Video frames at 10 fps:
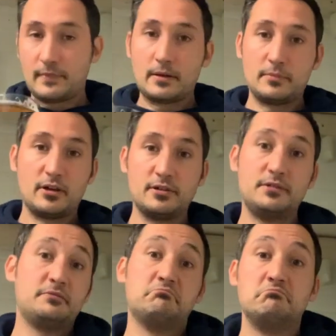to be
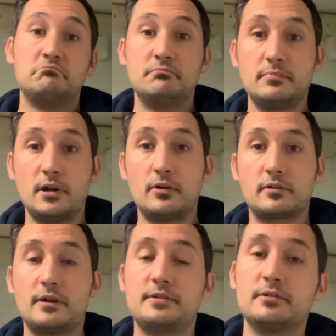honest, not a
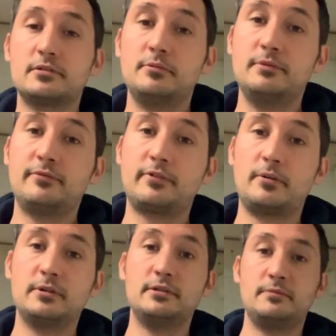great deal coming
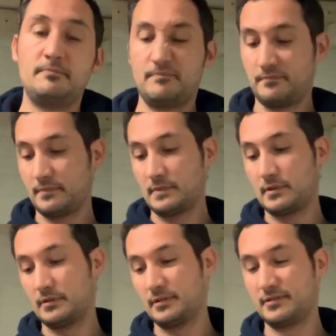from it.
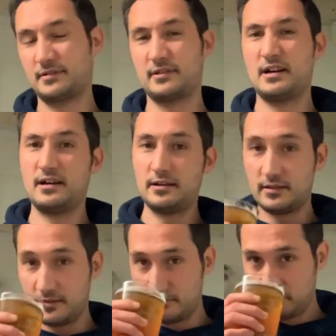
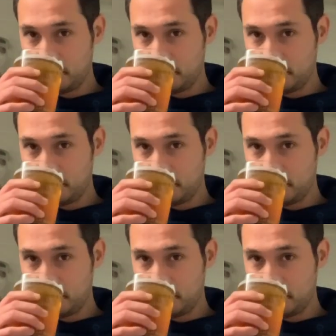Slight,